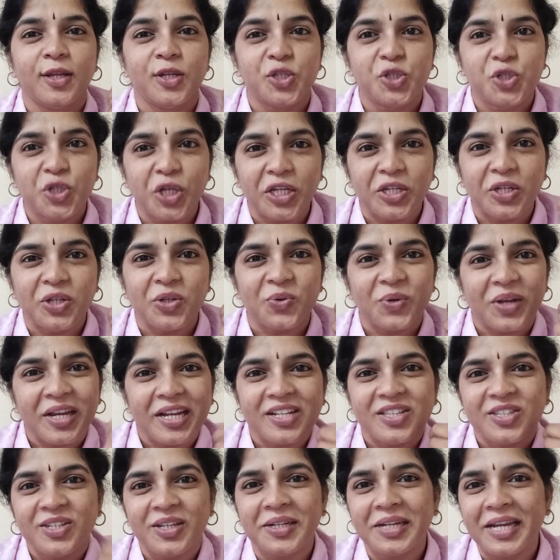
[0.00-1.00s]

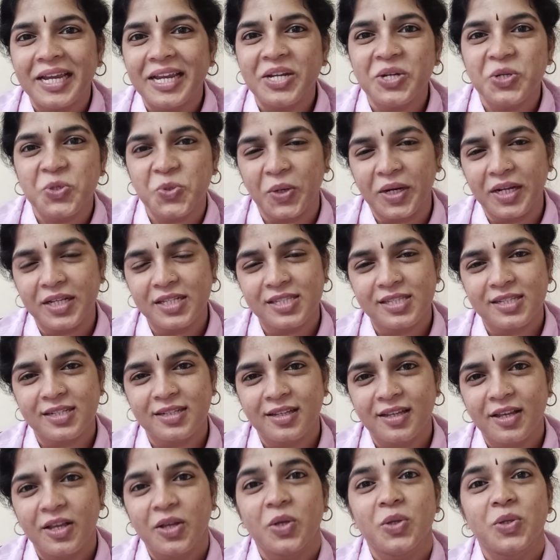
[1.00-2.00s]
Generate their interest
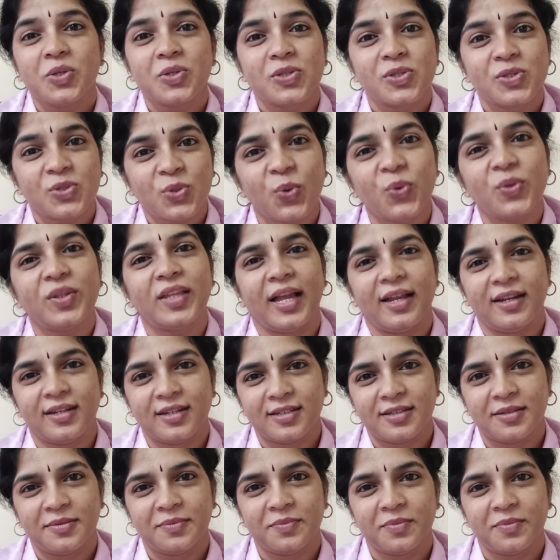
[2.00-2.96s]
so that